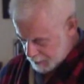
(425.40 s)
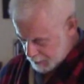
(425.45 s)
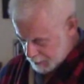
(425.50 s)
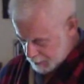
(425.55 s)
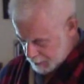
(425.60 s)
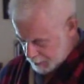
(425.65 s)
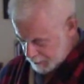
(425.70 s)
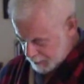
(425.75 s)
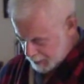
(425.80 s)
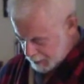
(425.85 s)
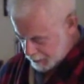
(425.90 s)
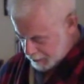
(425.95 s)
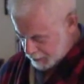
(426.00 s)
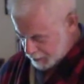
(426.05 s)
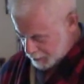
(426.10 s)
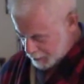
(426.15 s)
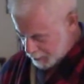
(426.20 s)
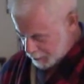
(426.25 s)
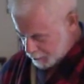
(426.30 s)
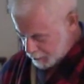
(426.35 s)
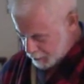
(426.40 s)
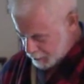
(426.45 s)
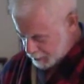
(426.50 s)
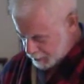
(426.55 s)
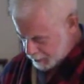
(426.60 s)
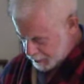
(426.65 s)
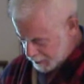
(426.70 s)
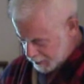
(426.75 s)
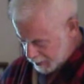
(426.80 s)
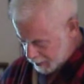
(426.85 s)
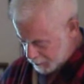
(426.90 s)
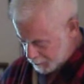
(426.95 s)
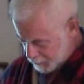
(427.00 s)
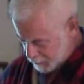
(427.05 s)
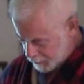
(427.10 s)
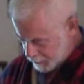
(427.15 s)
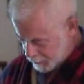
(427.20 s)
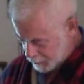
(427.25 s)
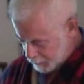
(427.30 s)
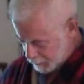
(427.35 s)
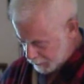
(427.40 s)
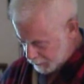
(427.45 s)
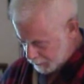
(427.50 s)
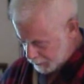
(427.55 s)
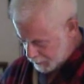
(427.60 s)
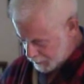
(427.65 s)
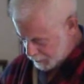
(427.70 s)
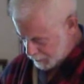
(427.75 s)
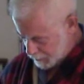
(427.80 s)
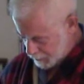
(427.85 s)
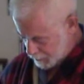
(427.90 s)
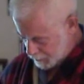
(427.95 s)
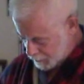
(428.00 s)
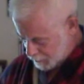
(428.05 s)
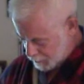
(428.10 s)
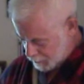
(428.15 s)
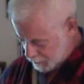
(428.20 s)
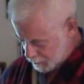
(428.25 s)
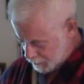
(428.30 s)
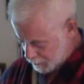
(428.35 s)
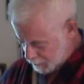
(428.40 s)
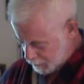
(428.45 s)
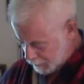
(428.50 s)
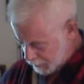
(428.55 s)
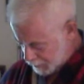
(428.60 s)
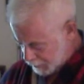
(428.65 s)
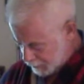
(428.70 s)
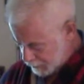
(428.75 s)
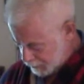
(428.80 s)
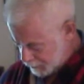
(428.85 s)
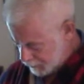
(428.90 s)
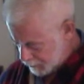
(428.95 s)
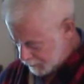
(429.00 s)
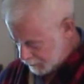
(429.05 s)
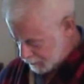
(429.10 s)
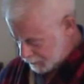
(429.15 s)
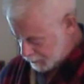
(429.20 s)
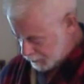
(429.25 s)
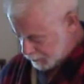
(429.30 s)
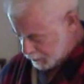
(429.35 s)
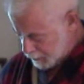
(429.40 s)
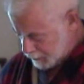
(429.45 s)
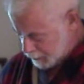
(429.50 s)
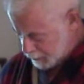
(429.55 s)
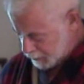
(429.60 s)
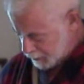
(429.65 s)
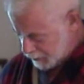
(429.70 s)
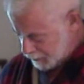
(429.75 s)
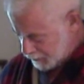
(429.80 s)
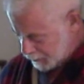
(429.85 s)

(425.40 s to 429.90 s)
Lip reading: You've had some of the worst time with those renters of yours, I've